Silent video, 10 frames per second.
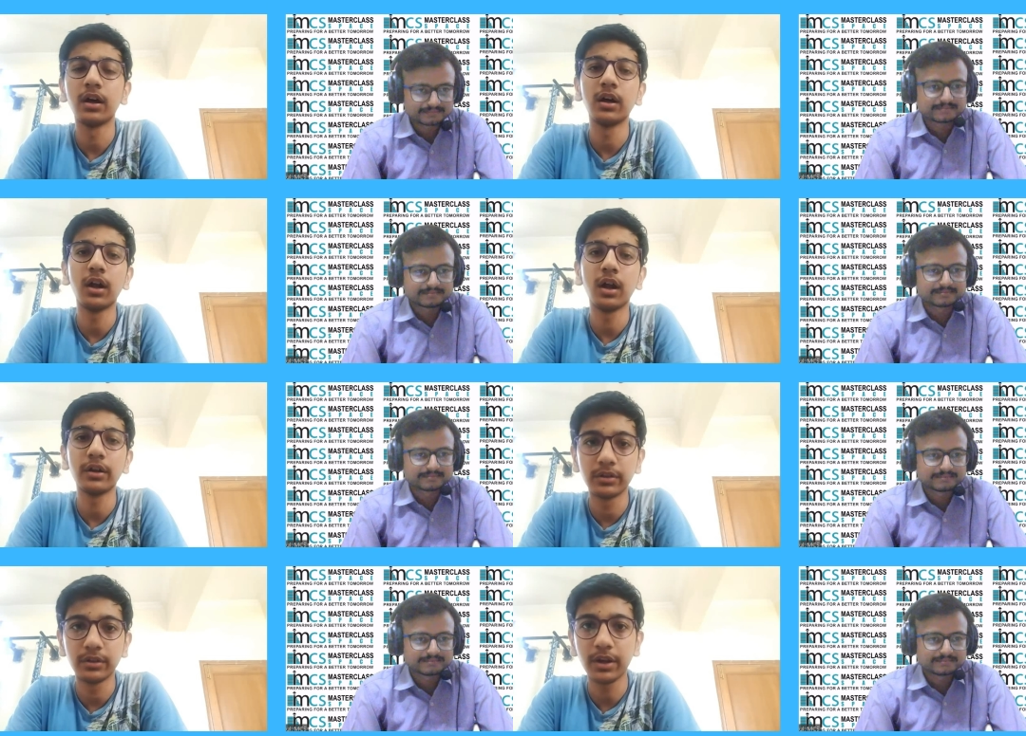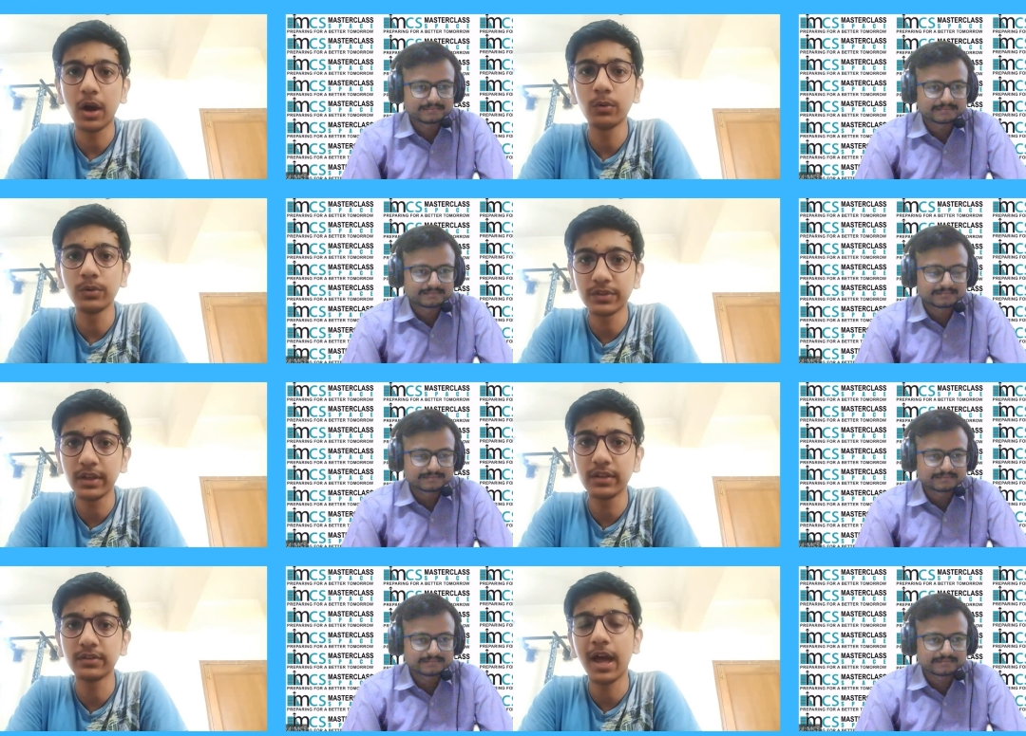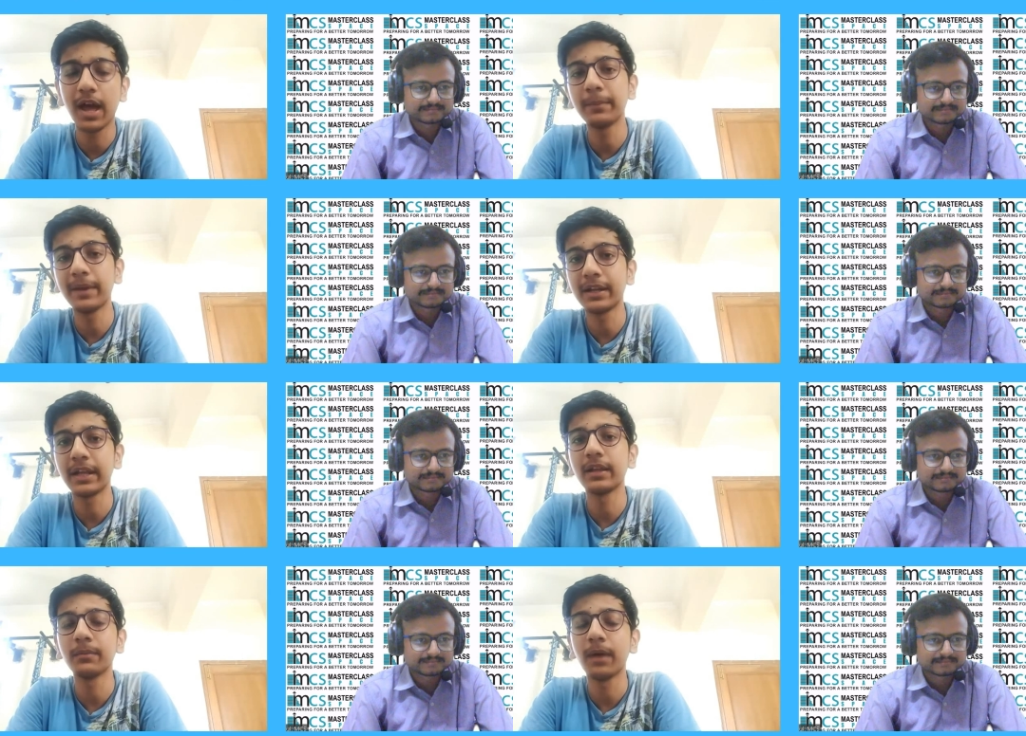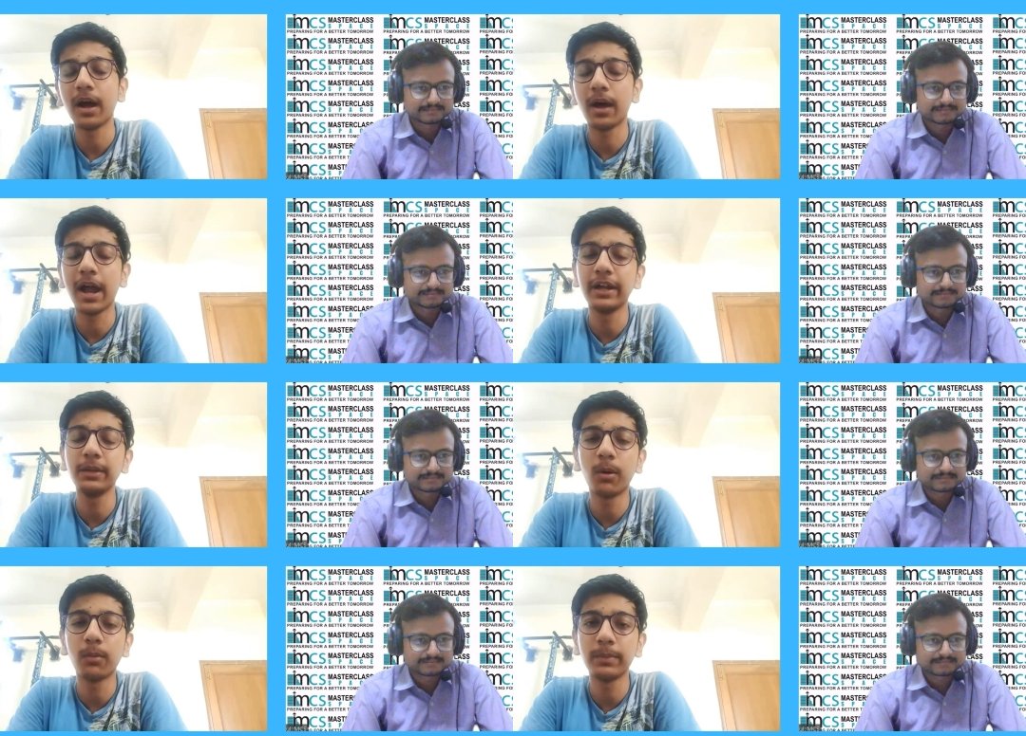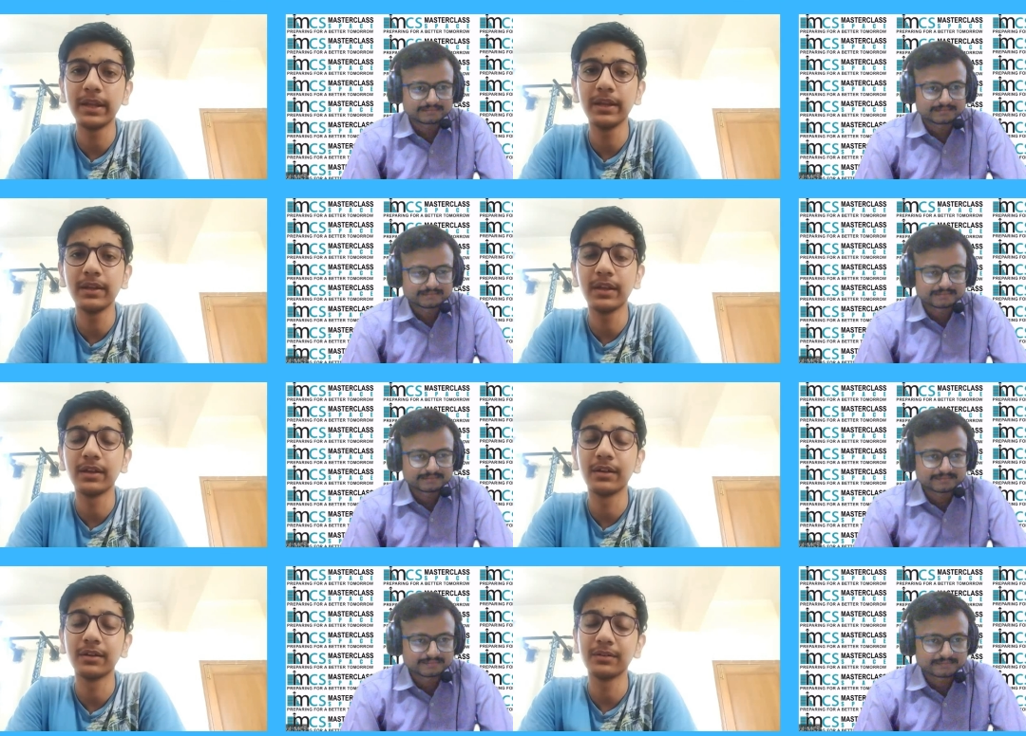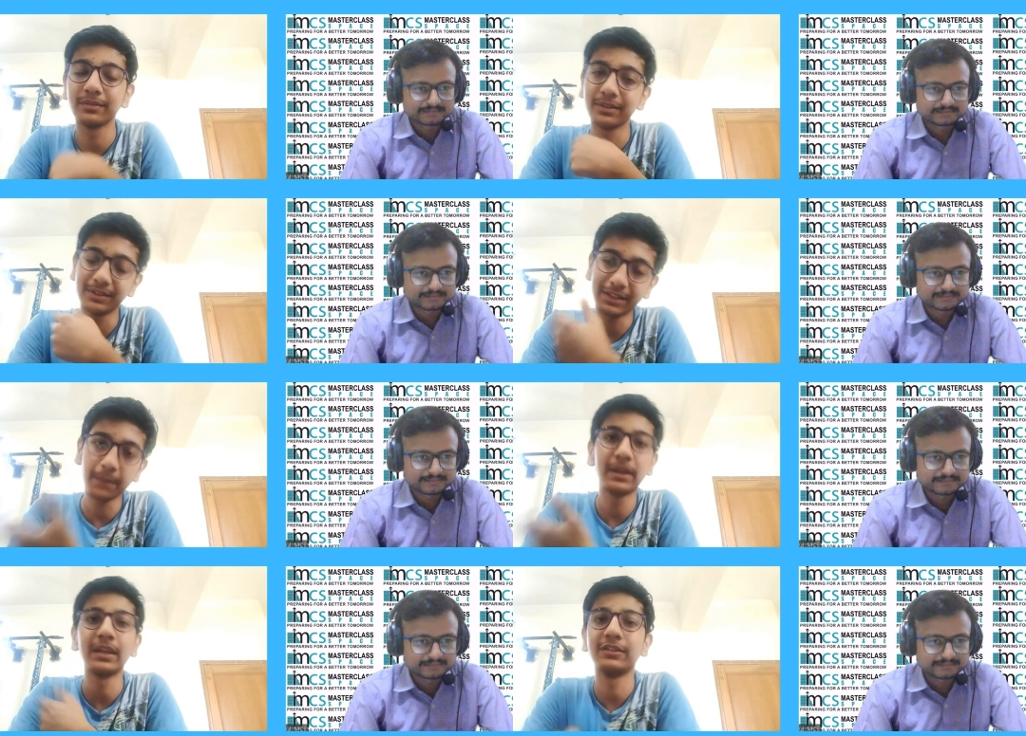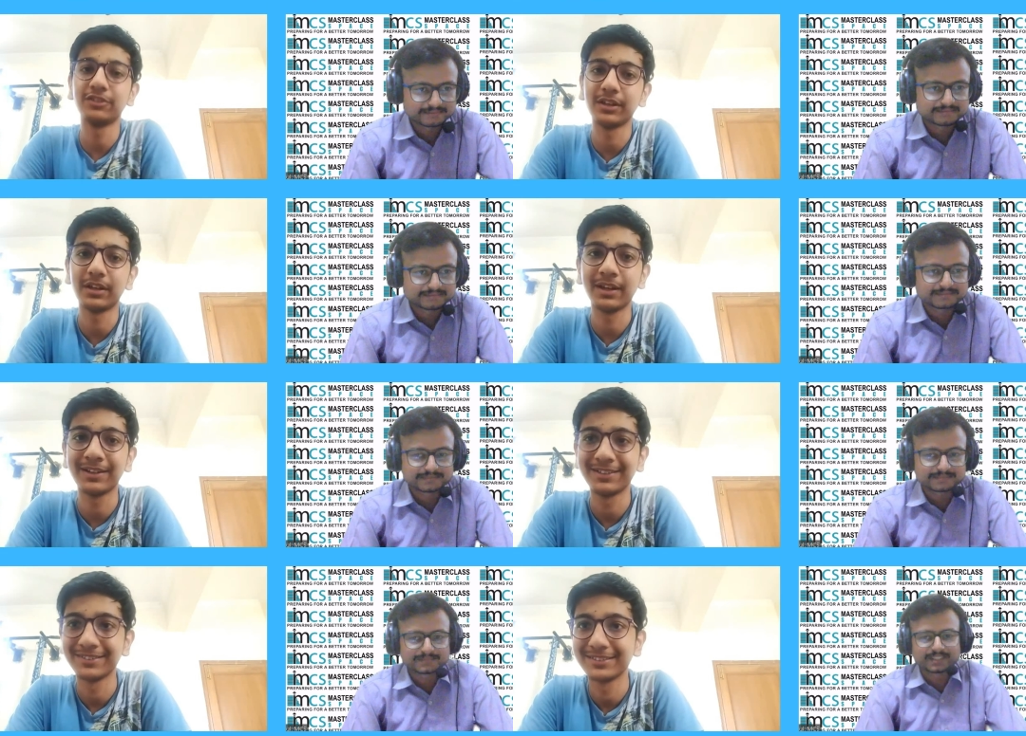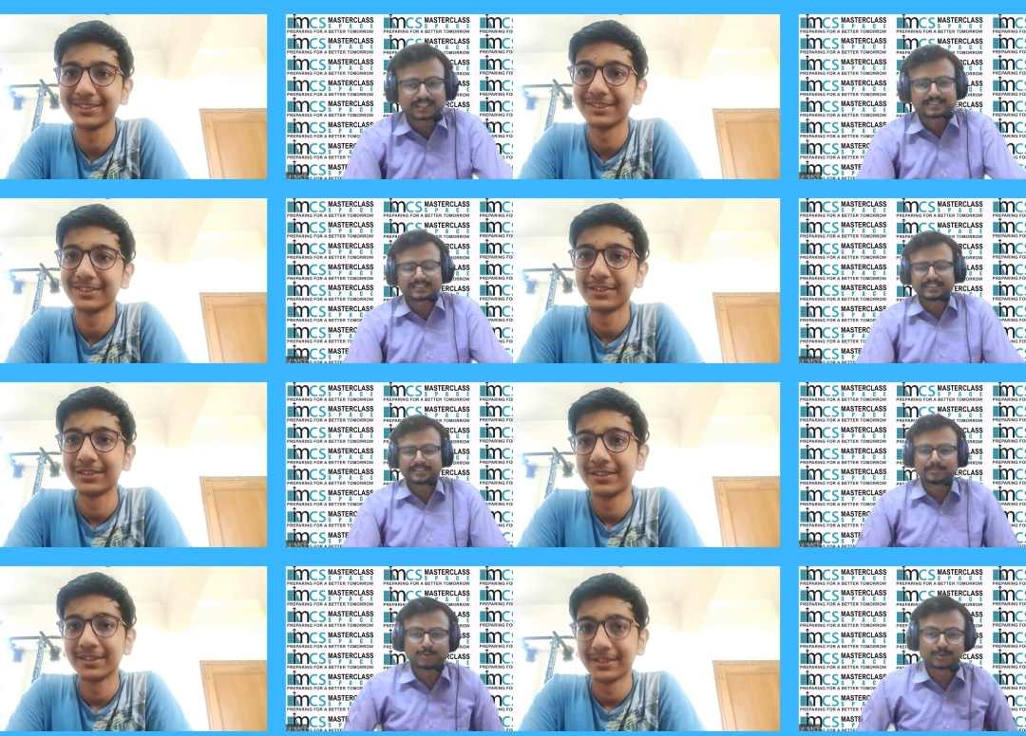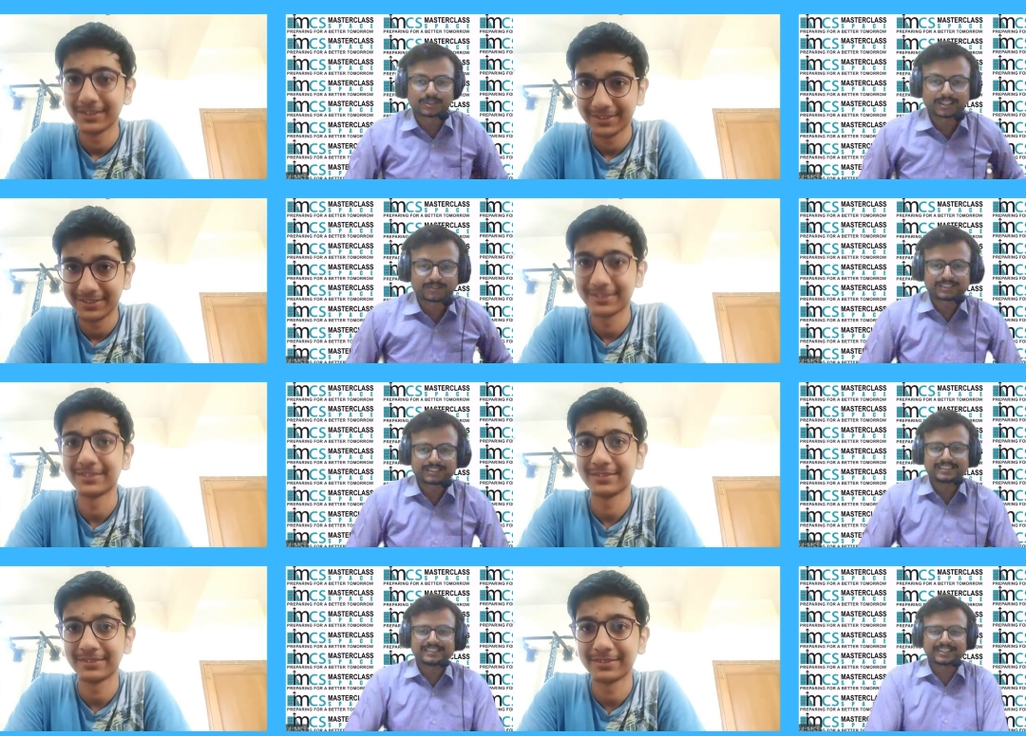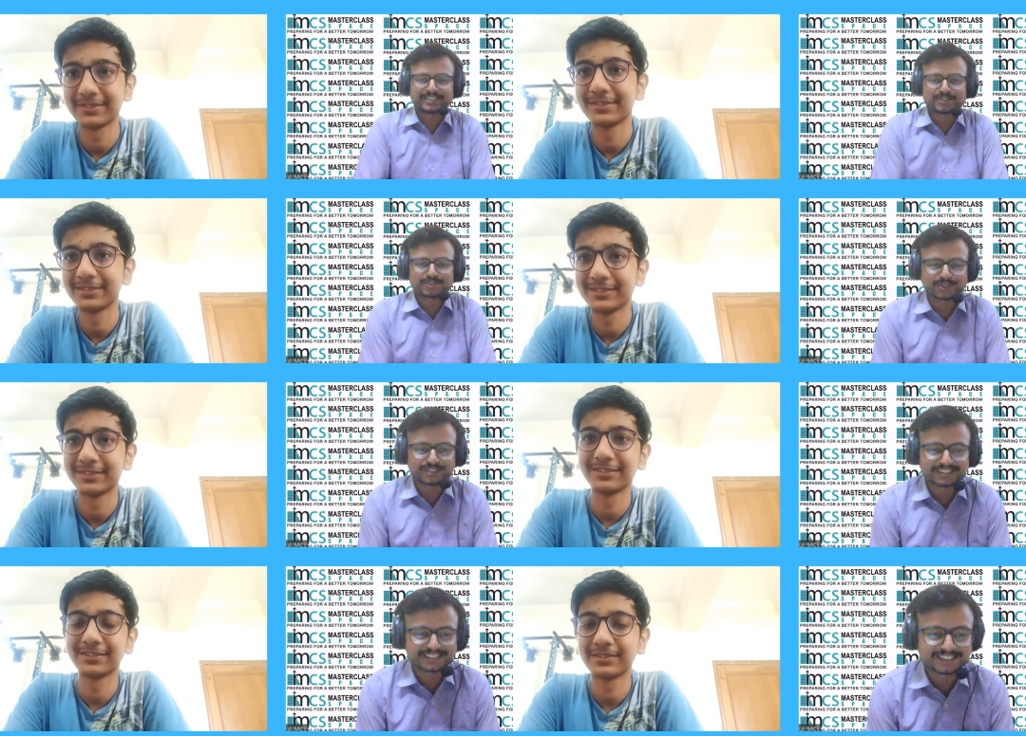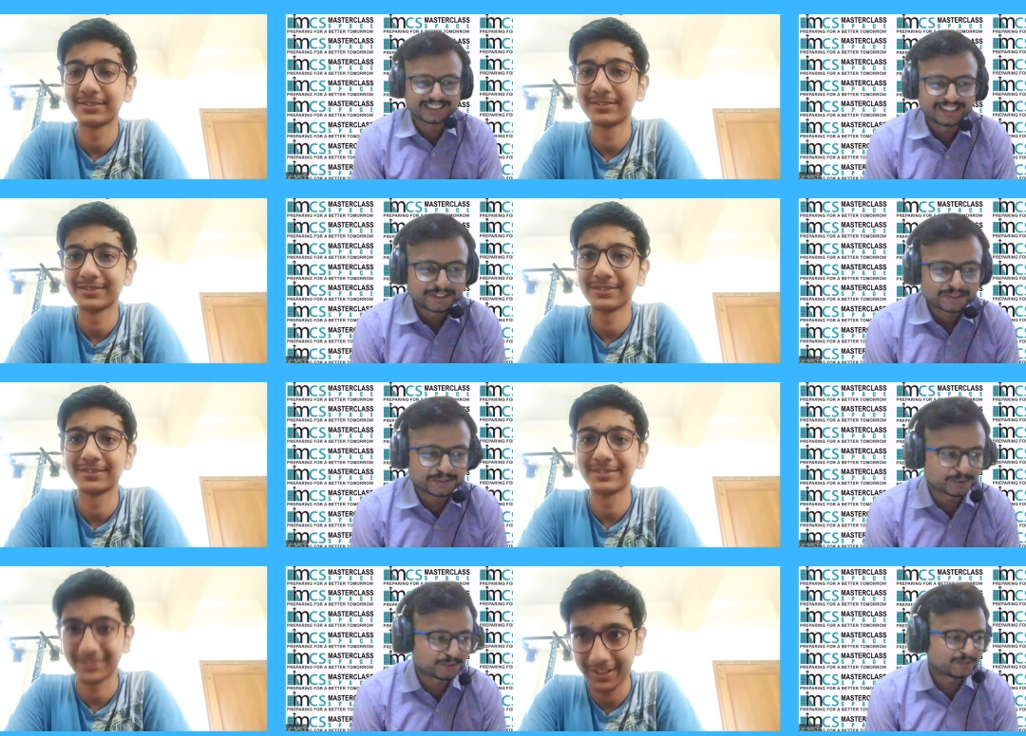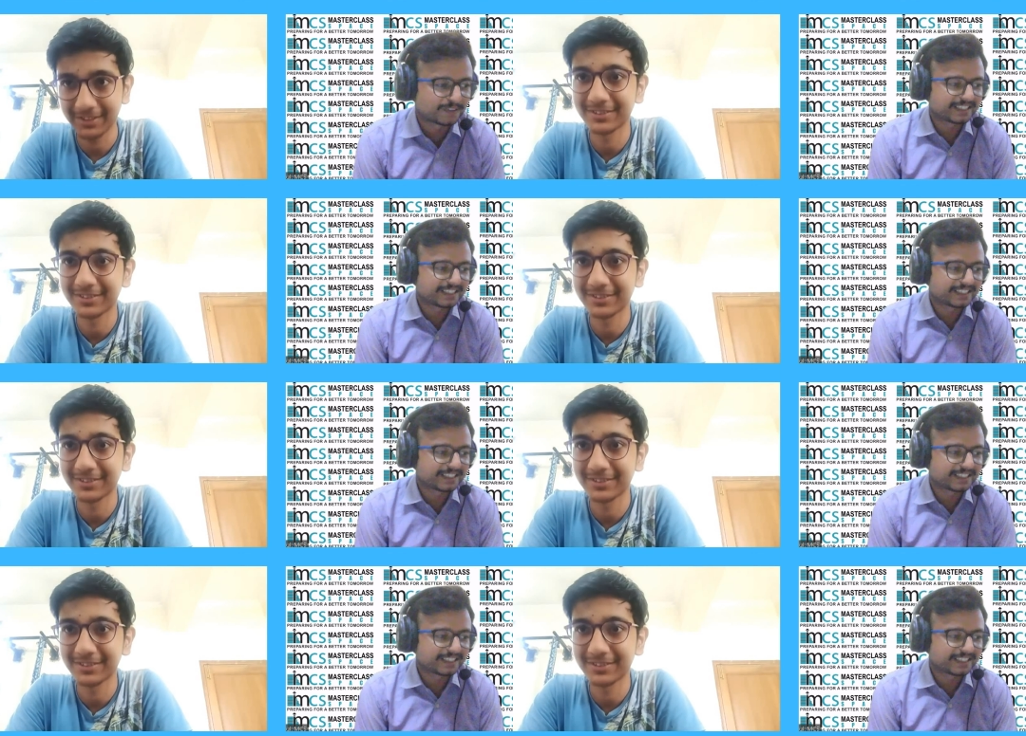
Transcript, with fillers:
Speaker 1: the round 6, I am getting IIT Bombay Chemical Engineering.
Speaker 2: That's great. Both are very nice choices. So
Speaker 1: yes.